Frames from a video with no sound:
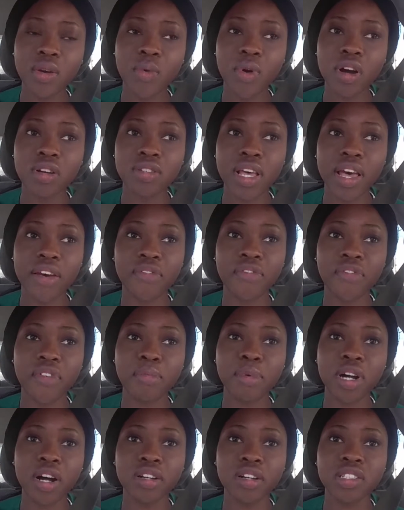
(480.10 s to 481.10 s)
we're also having
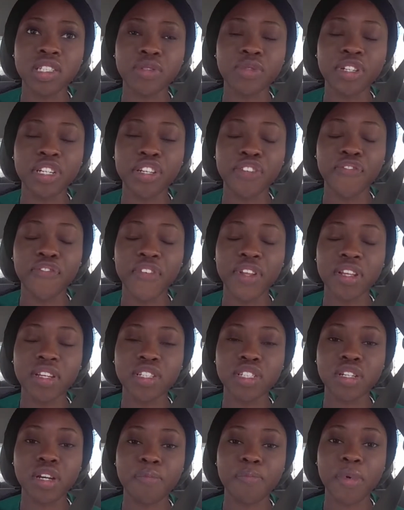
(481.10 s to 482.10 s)
pharmacology. We're going to
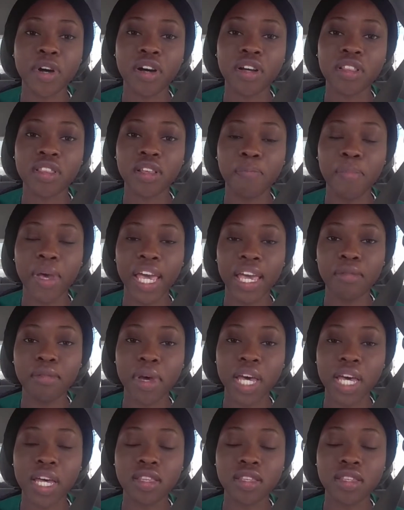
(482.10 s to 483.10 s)
finish up on the pain
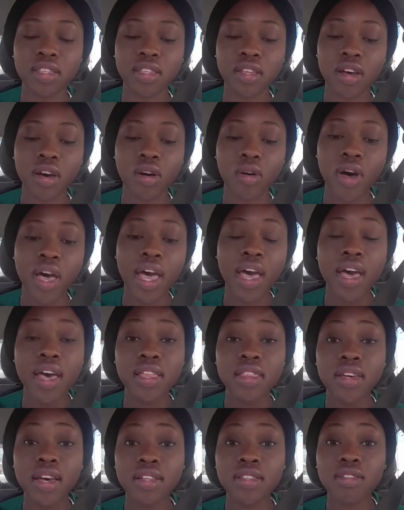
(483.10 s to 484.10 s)
meds. So
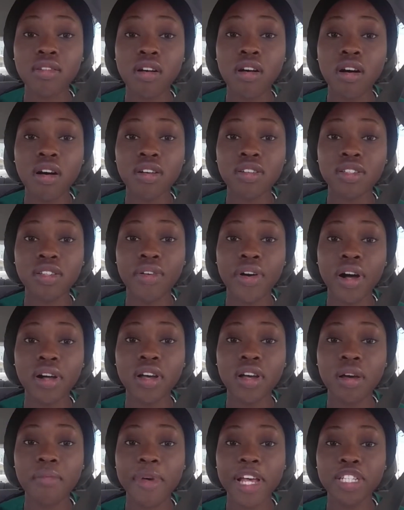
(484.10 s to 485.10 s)
that's all. So I'll
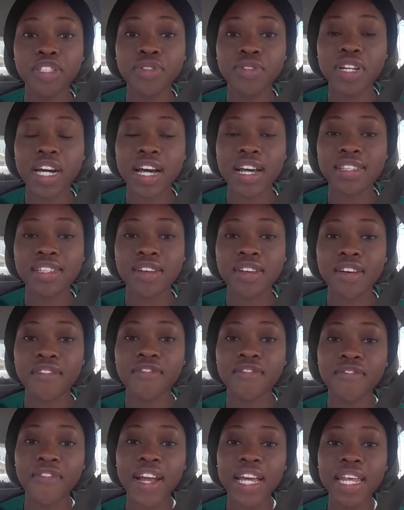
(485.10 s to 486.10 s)
come at you guys on
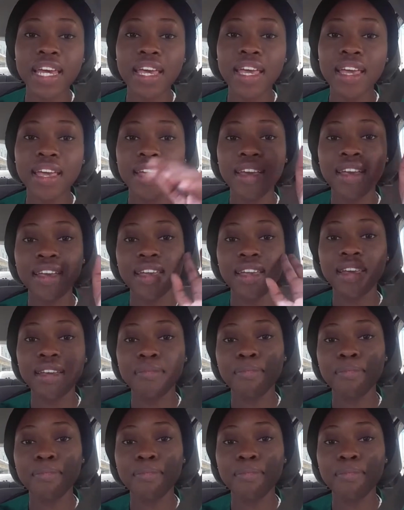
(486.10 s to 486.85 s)
Friday.